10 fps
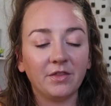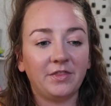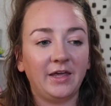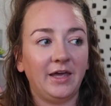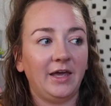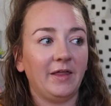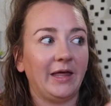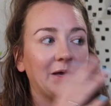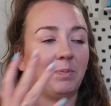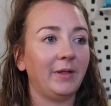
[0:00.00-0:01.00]
the
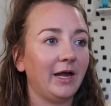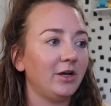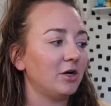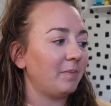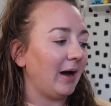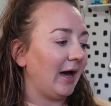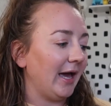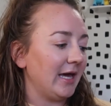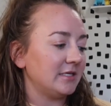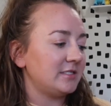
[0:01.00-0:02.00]
like plan your
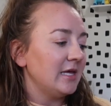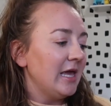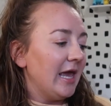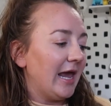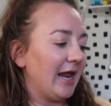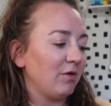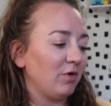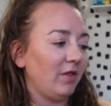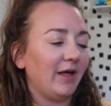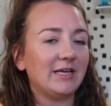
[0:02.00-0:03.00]
buys, and I
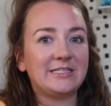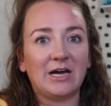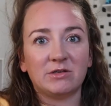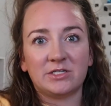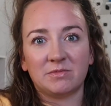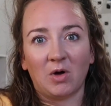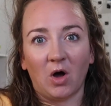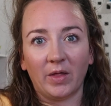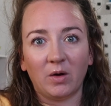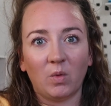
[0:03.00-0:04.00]
realized how
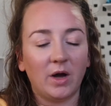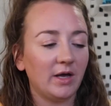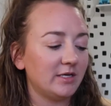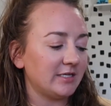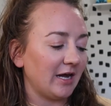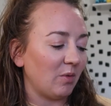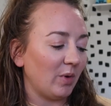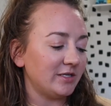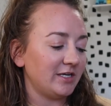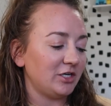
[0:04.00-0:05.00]
small it was. I
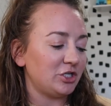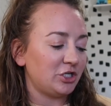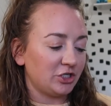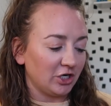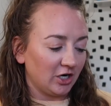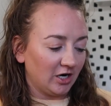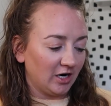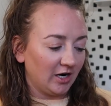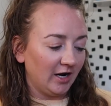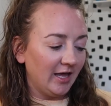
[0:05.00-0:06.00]
wasn't
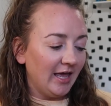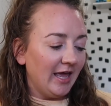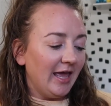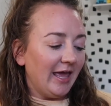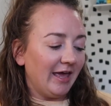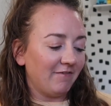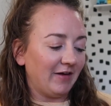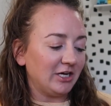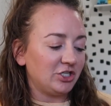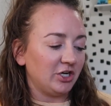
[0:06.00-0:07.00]
sure if
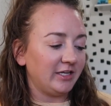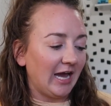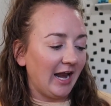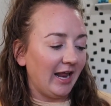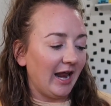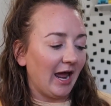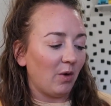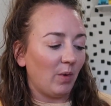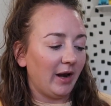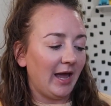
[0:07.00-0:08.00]
I should get it.
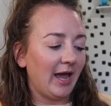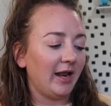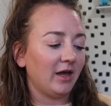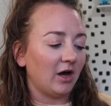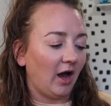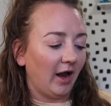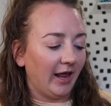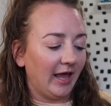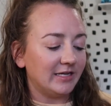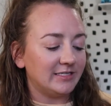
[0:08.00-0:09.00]
I went ahead and got
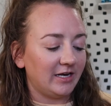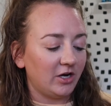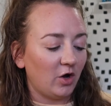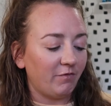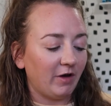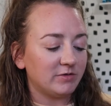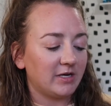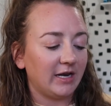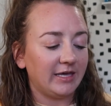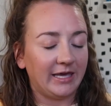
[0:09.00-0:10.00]
it. Didn't know if I was
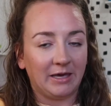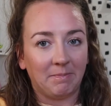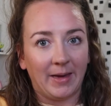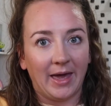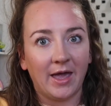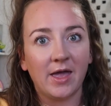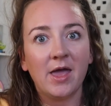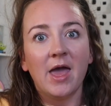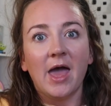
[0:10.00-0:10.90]
gonna keep it.